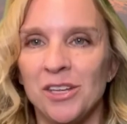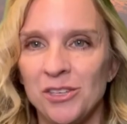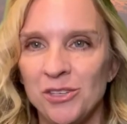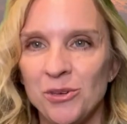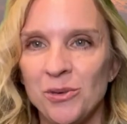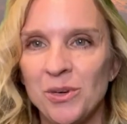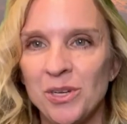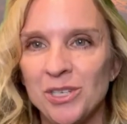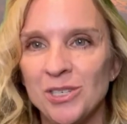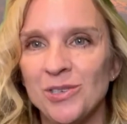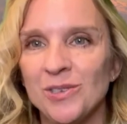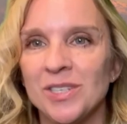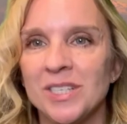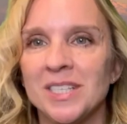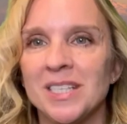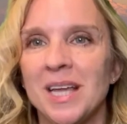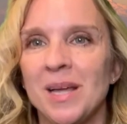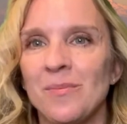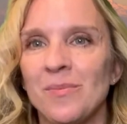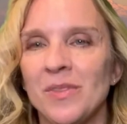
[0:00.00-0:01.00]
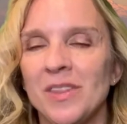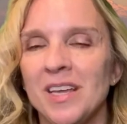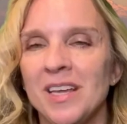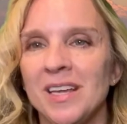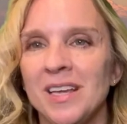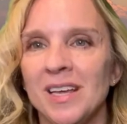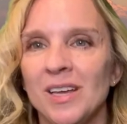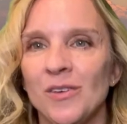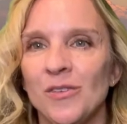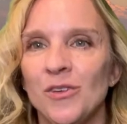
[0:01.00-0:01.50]
You can do the same
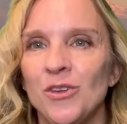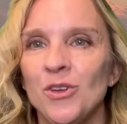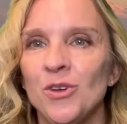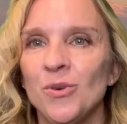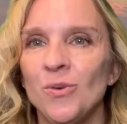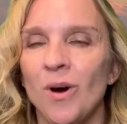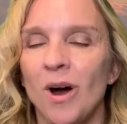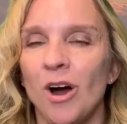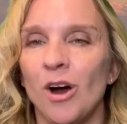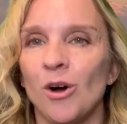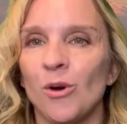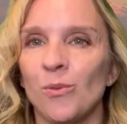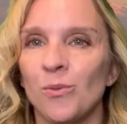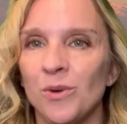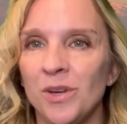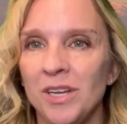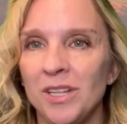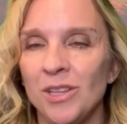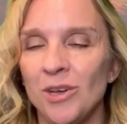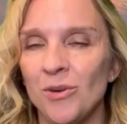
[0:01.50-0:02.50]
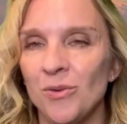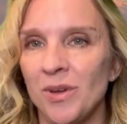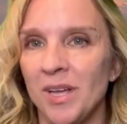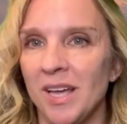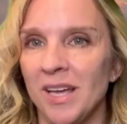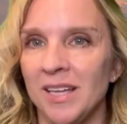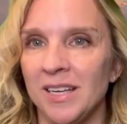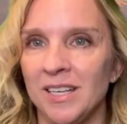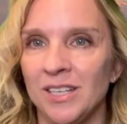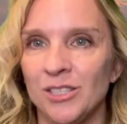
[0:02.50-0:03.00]
thing. If you are
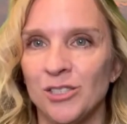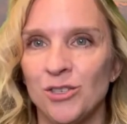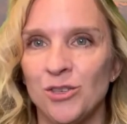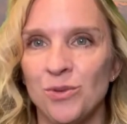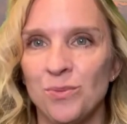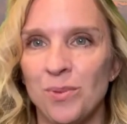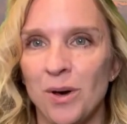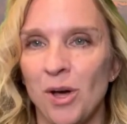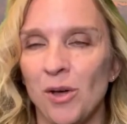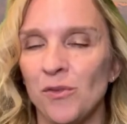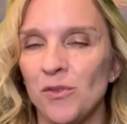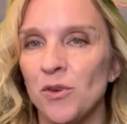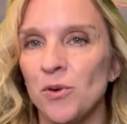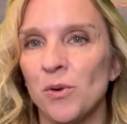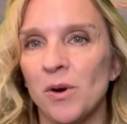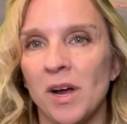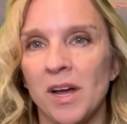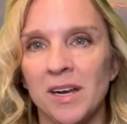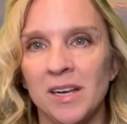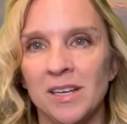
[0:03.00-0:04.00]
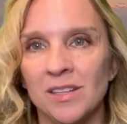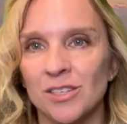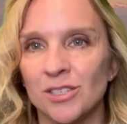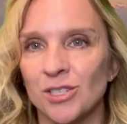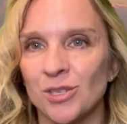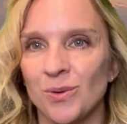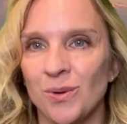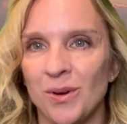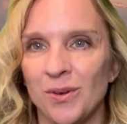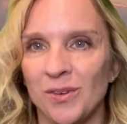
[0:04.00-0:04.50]
relocating to Bellevue or any of the
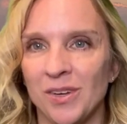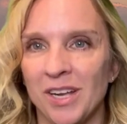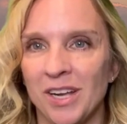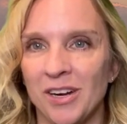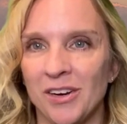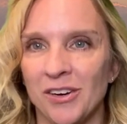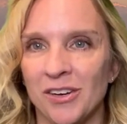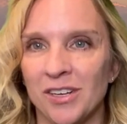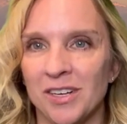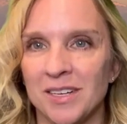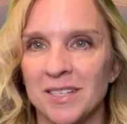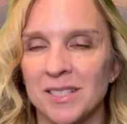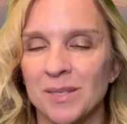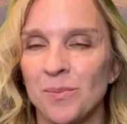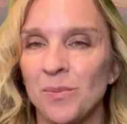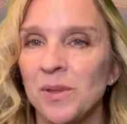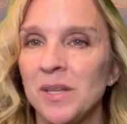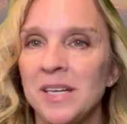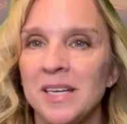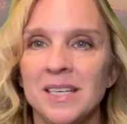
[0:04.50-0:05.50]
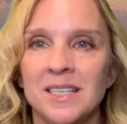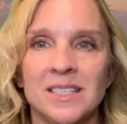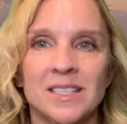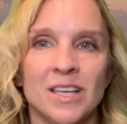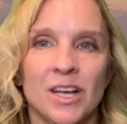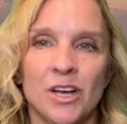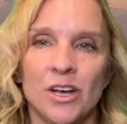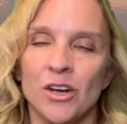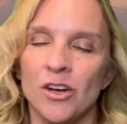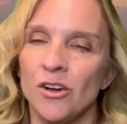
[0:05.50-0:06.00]
surrounding areas,
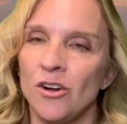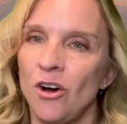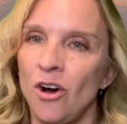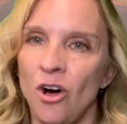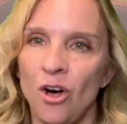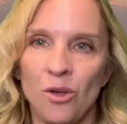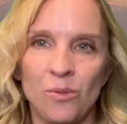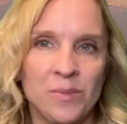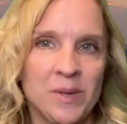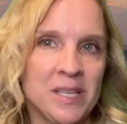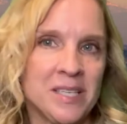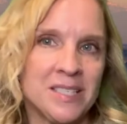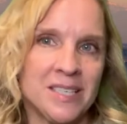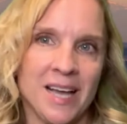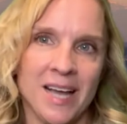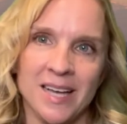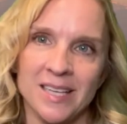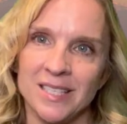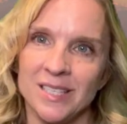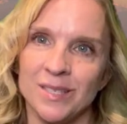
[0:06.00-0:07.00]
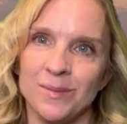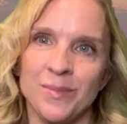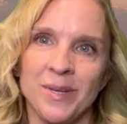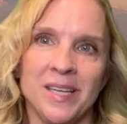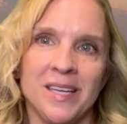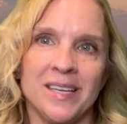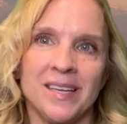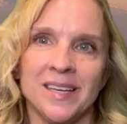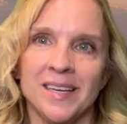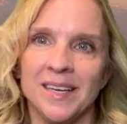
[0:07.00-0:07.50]
please call me, text
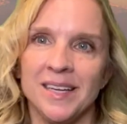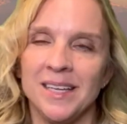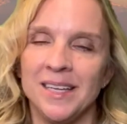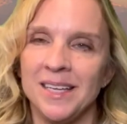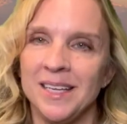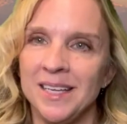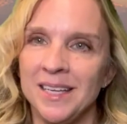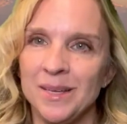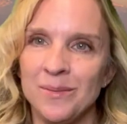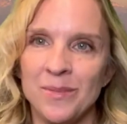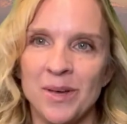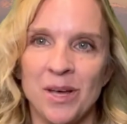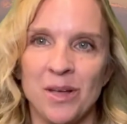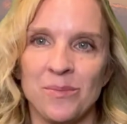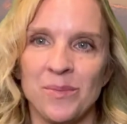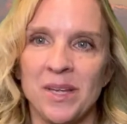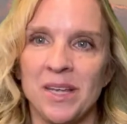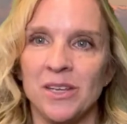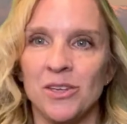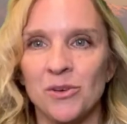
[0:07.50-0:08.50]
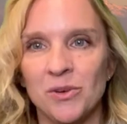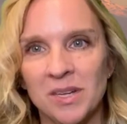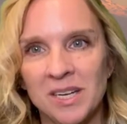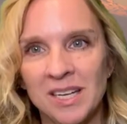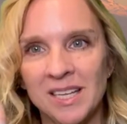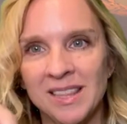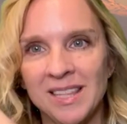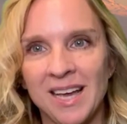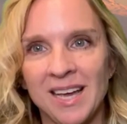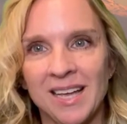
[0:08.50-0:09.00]
me, email me. You can
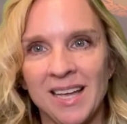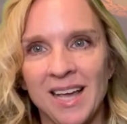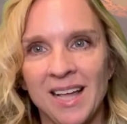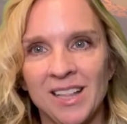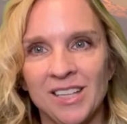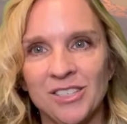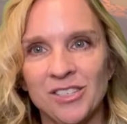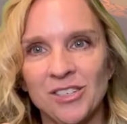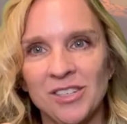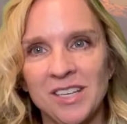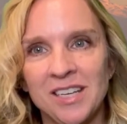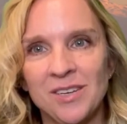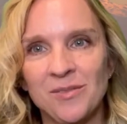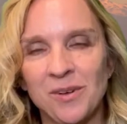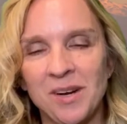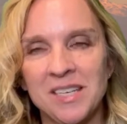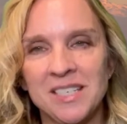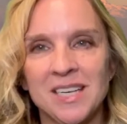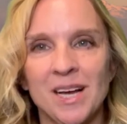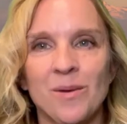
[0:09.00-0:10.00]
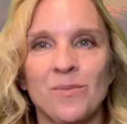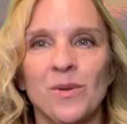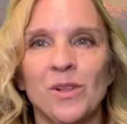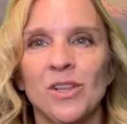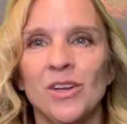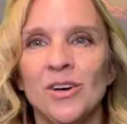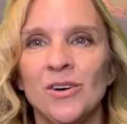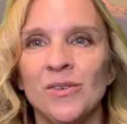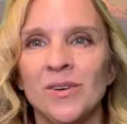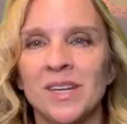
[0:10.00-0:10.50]
hit that calendar link right down
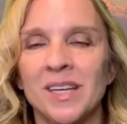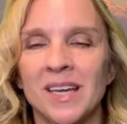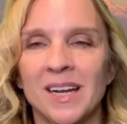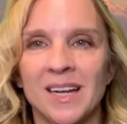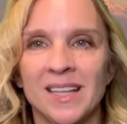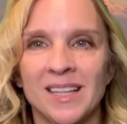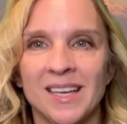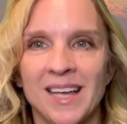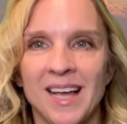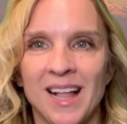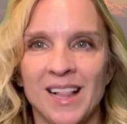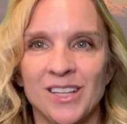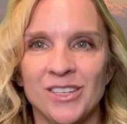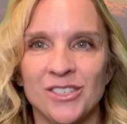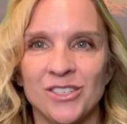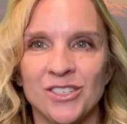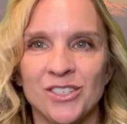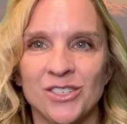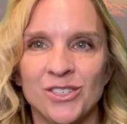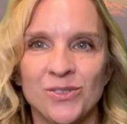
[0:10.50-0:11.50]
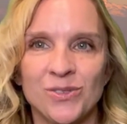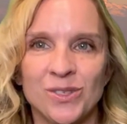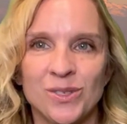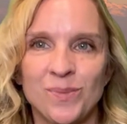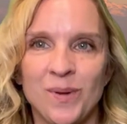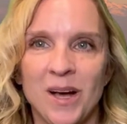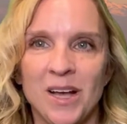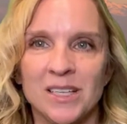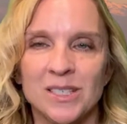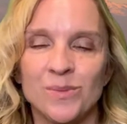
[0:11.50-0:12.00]
below and get on the calendar as soon as
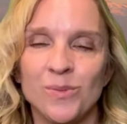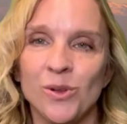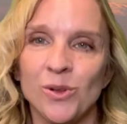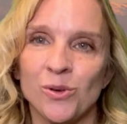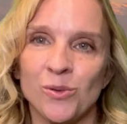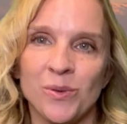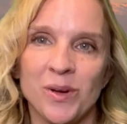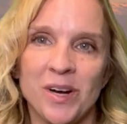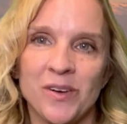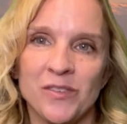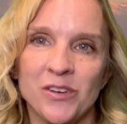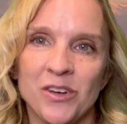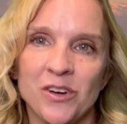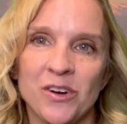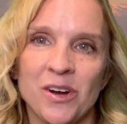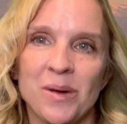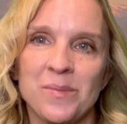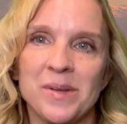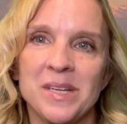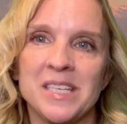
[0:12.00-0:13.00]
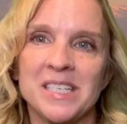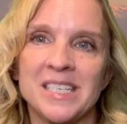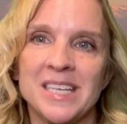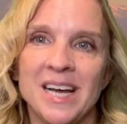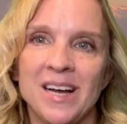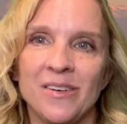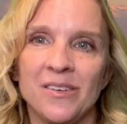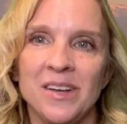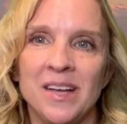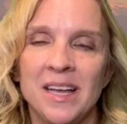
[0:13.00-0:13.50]
possible or whenever you're coming into
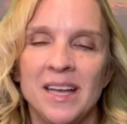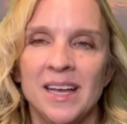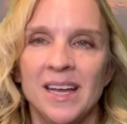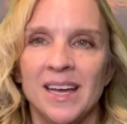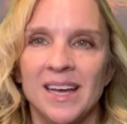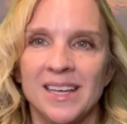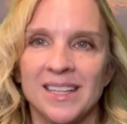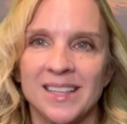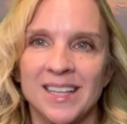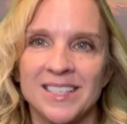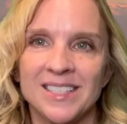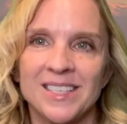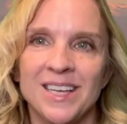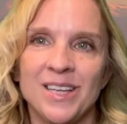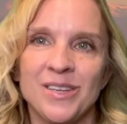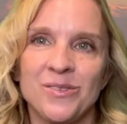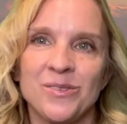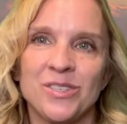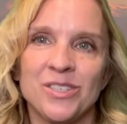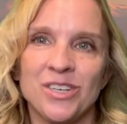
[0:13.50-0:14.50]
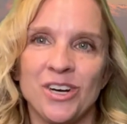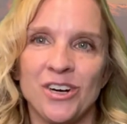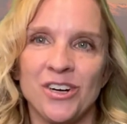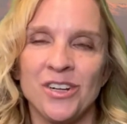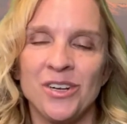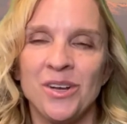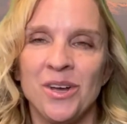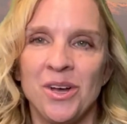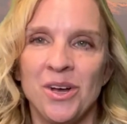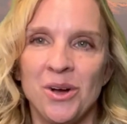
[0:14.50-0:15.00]
town, and let's get you
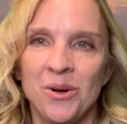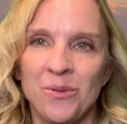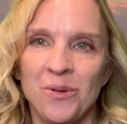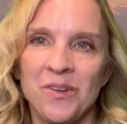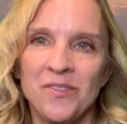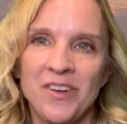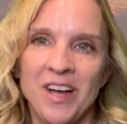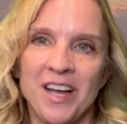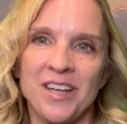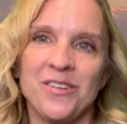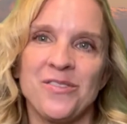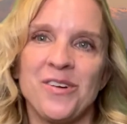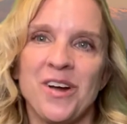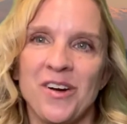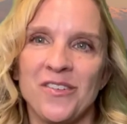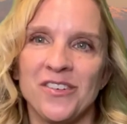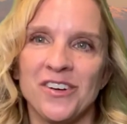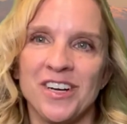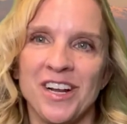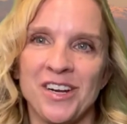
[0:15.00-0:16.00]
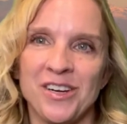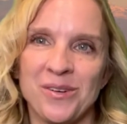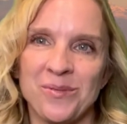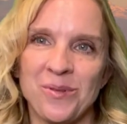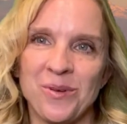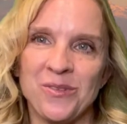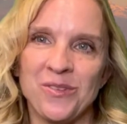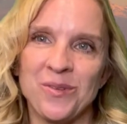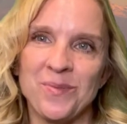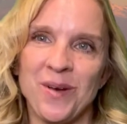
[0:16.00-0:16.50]
started. We've got you covered on your
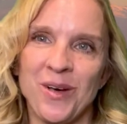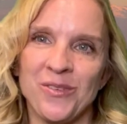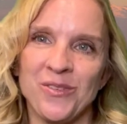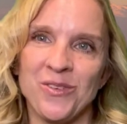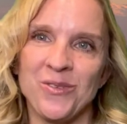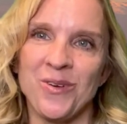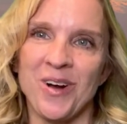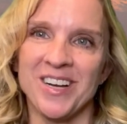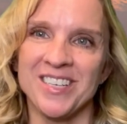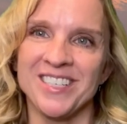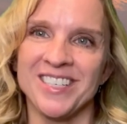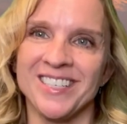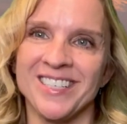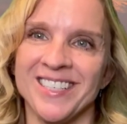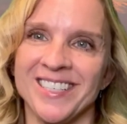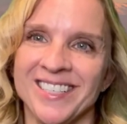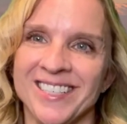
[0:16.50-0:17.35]
move to Bellevue, Washington.